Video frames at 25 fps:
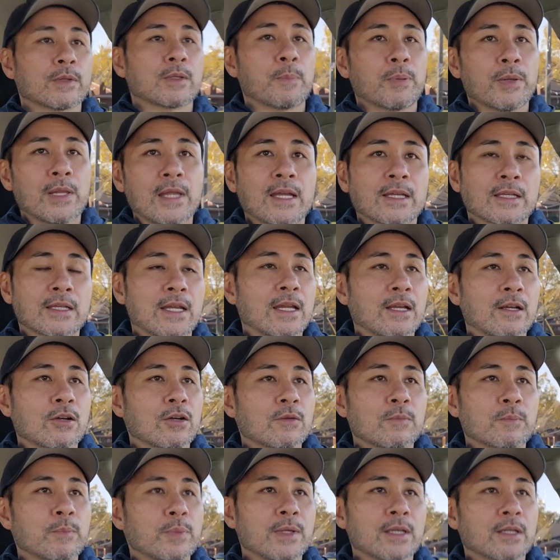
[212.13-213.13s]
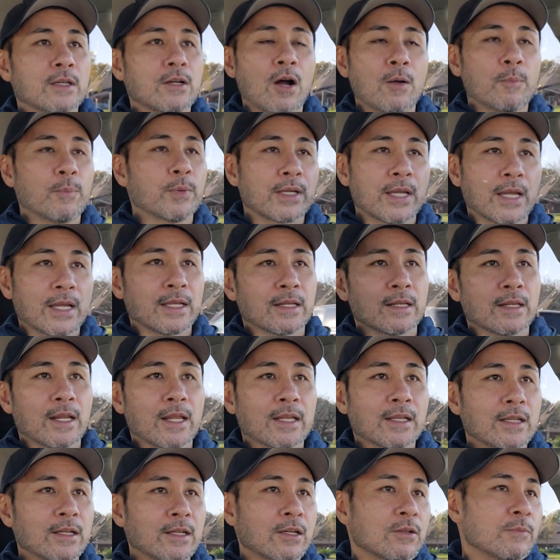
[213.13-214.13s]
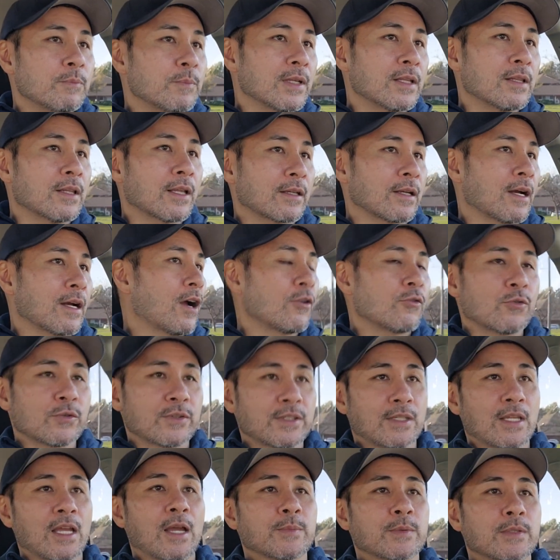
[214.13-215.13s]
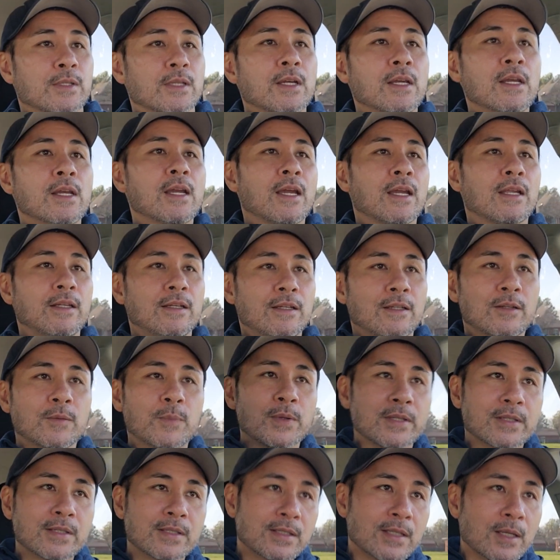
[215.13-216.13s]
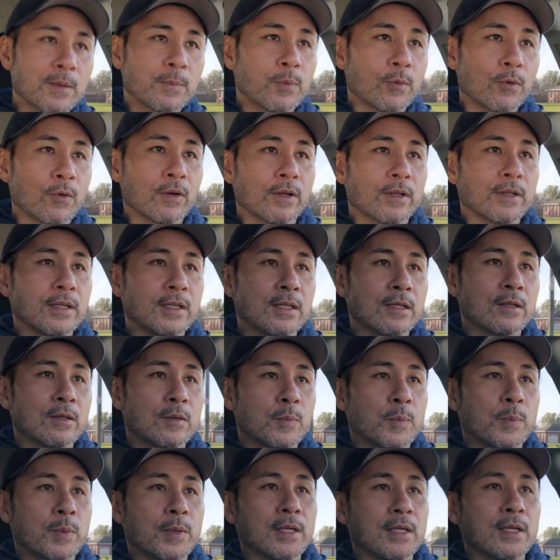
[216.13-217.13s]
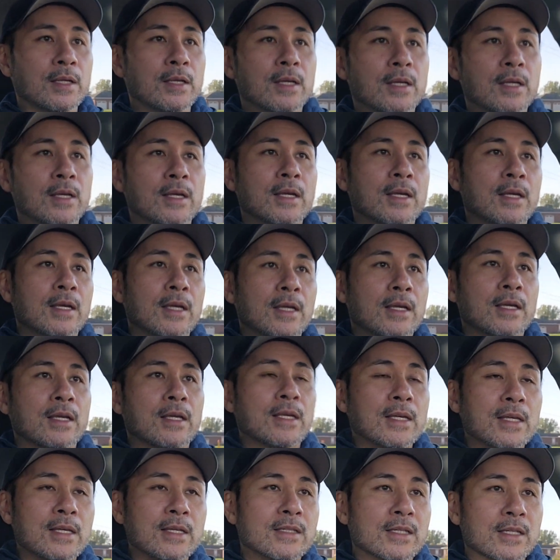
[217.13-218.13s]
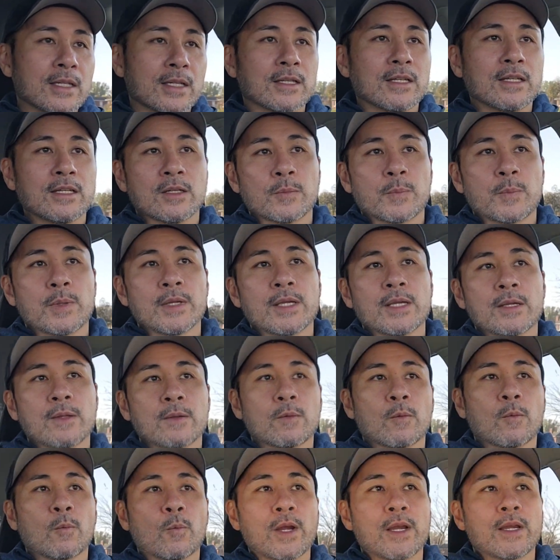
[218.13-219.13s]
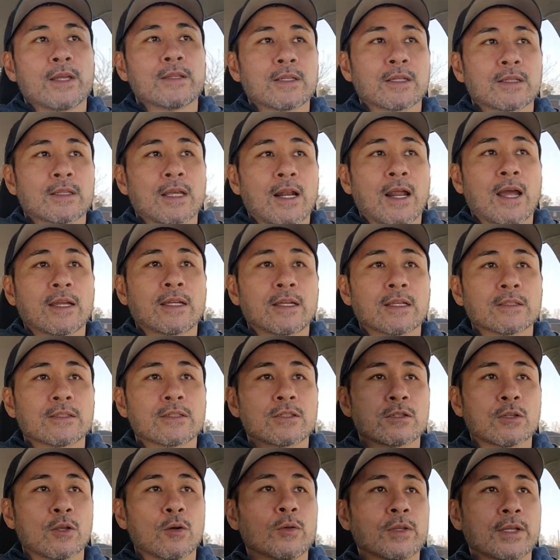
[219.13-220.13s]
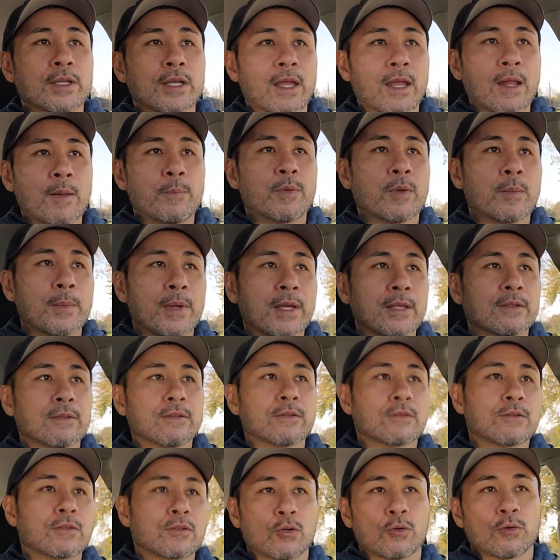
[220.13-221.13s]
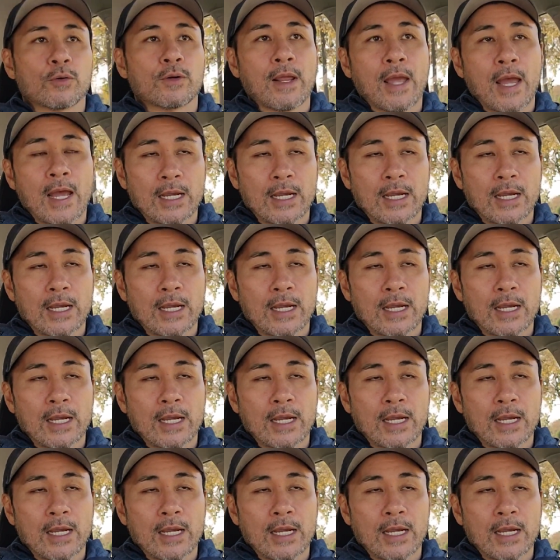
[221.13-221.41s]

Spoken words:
the plan couldn't be complicated. It couldn't be like 100 steps. It needed to be simple. It needed to be easy. It needed to be ways that I can slowly implement certain